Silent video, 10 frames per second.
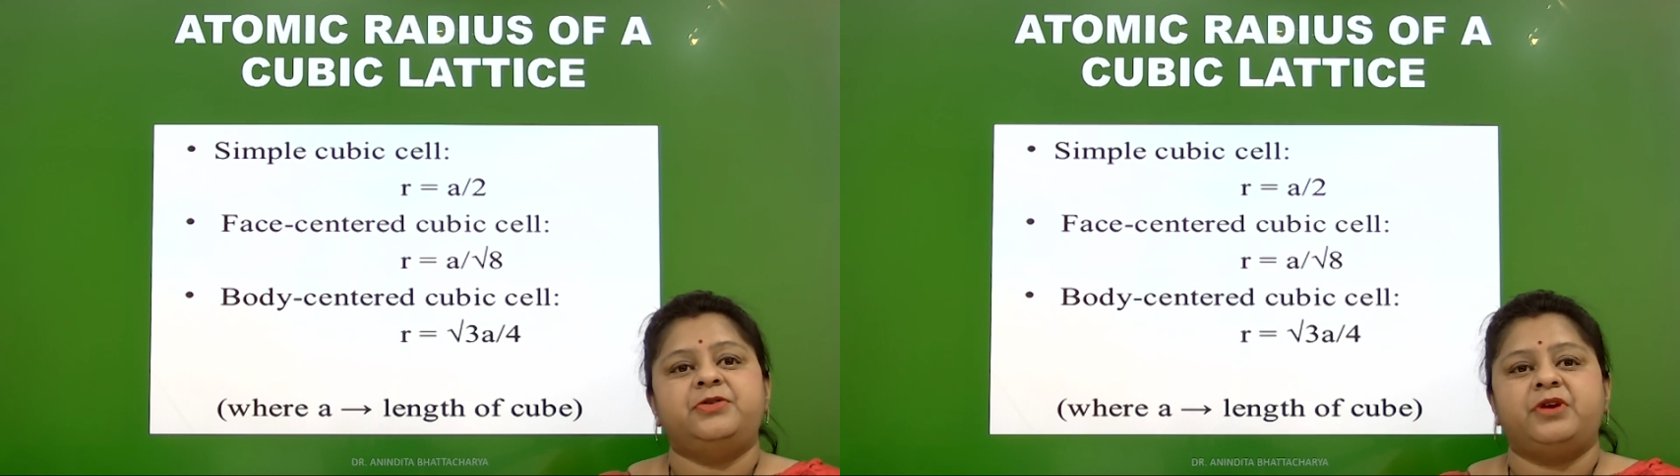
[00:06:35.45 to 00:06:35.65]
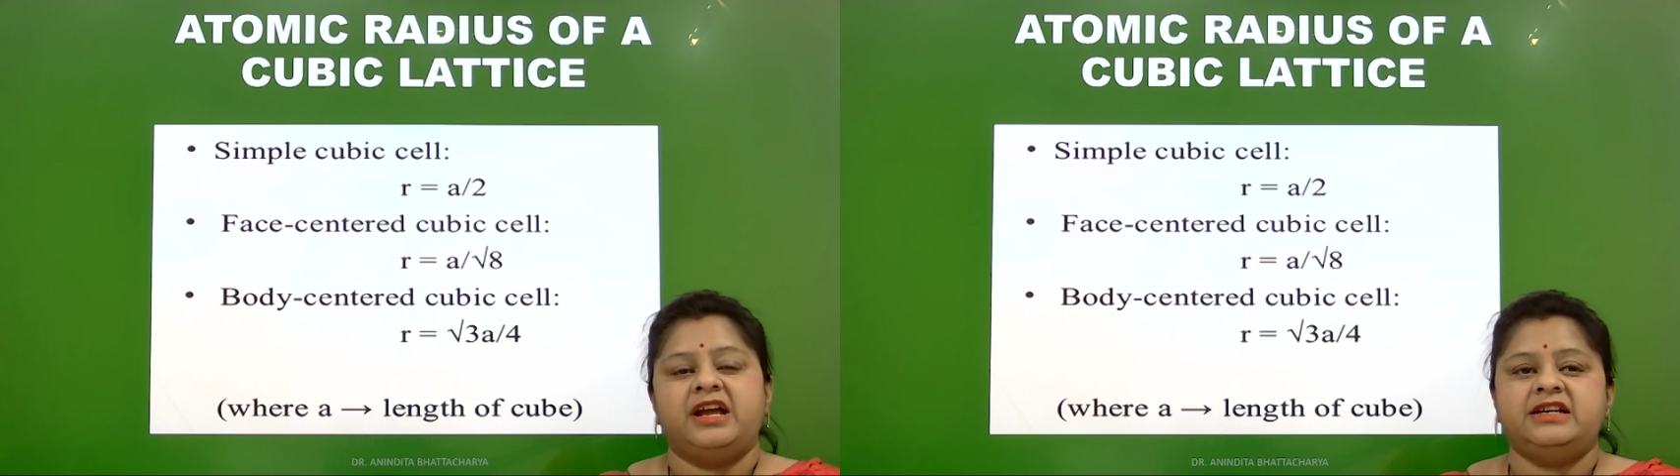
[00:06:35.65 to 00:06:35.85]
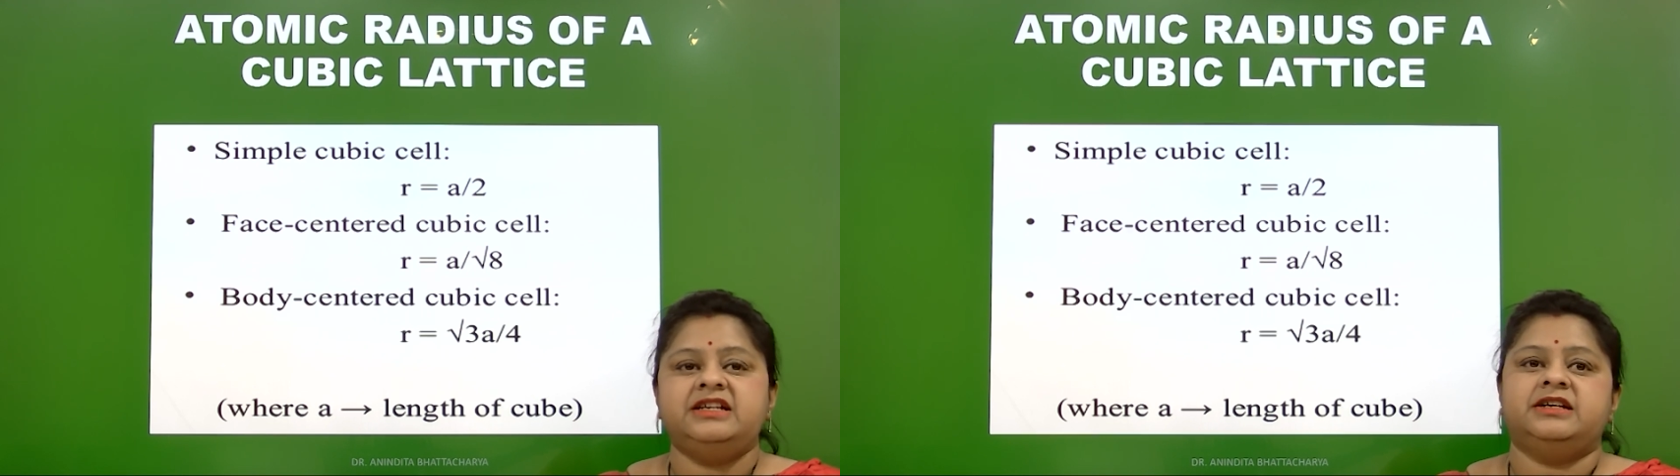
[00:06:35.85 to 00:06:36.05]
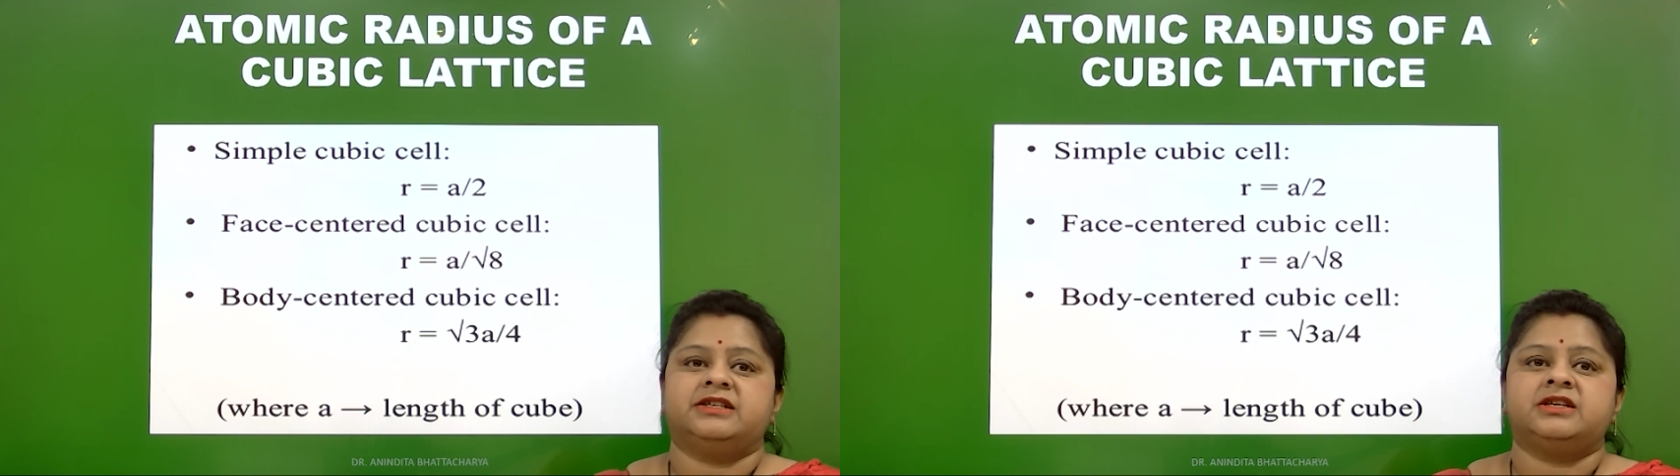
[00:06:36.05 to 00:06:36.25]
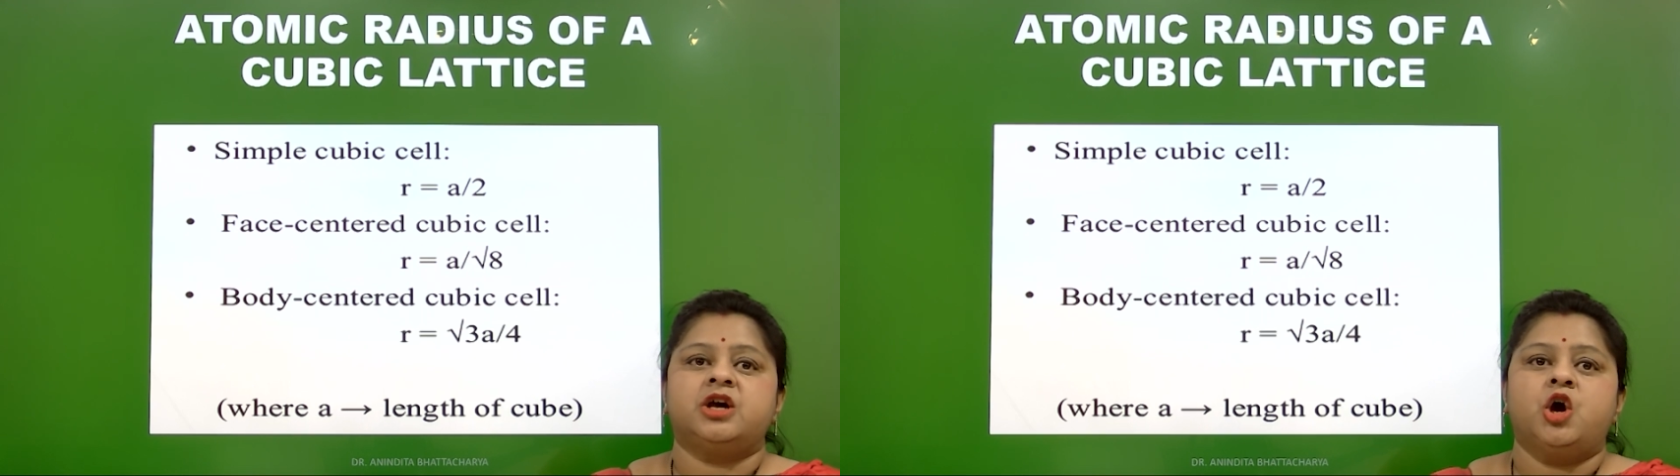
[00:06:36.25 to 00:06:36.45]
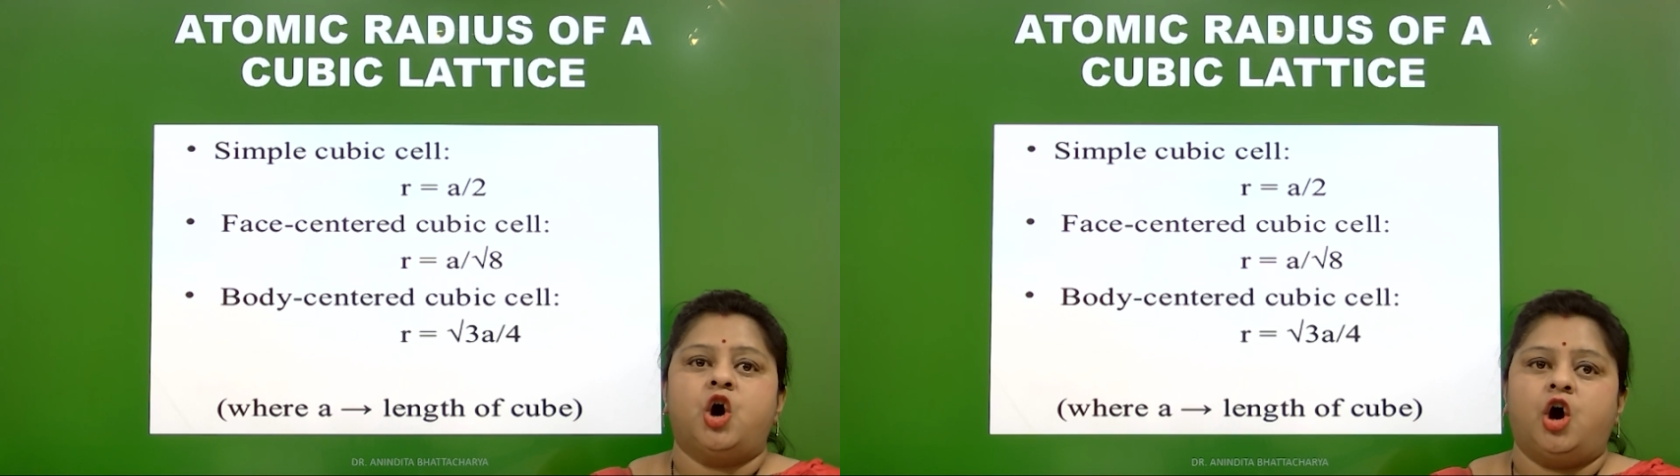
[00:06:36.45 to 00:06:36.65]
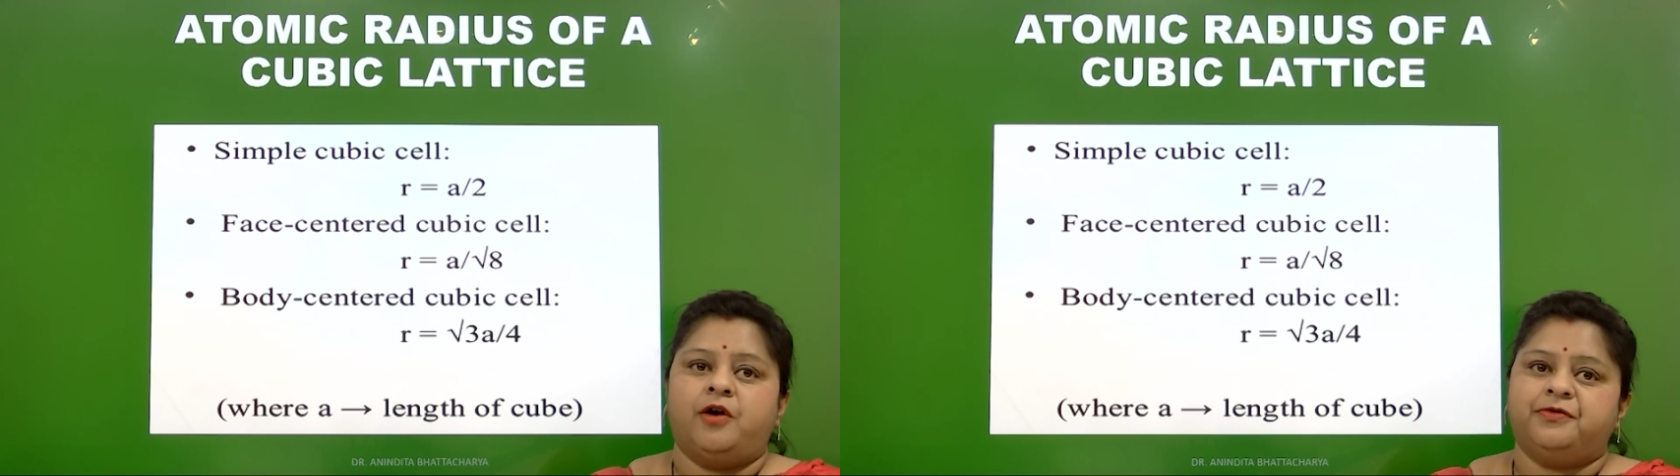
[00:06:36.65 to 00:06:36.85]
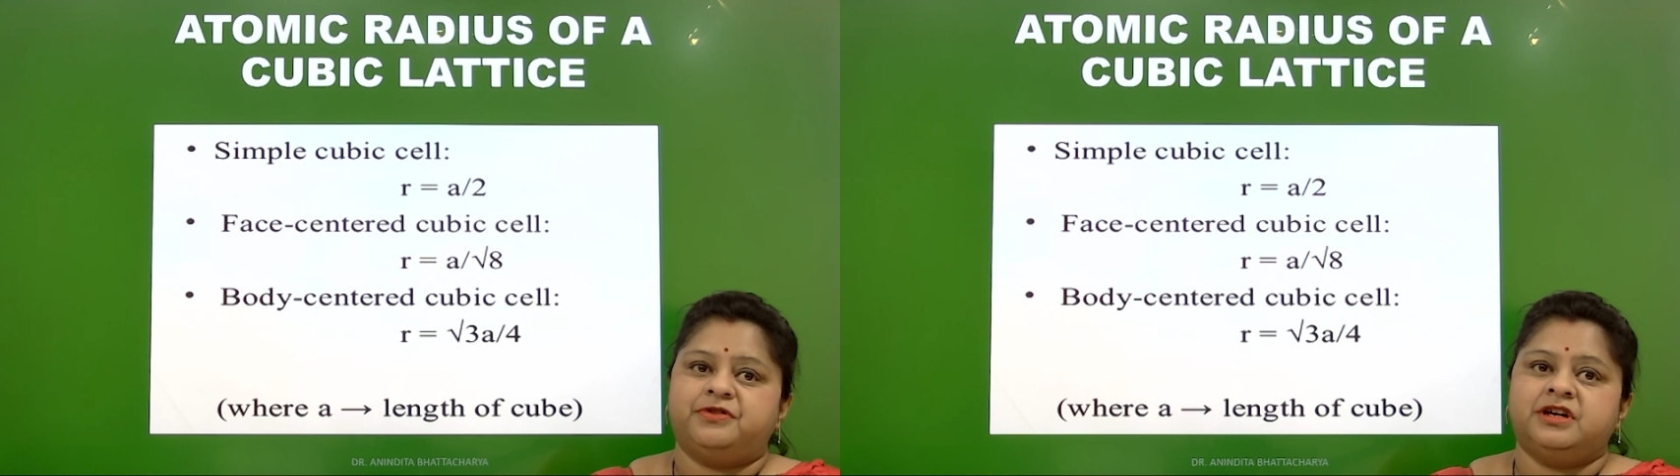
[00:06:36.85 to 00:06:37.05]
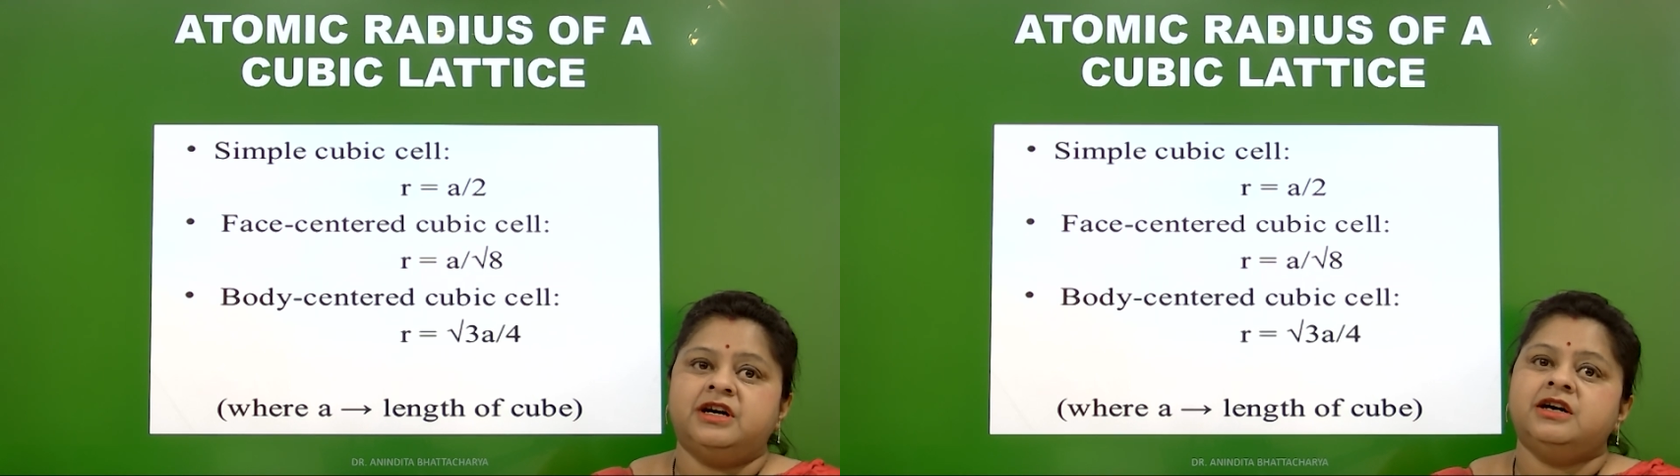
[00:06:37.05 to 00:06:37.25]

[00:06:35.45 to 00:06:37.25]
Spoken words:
radius of the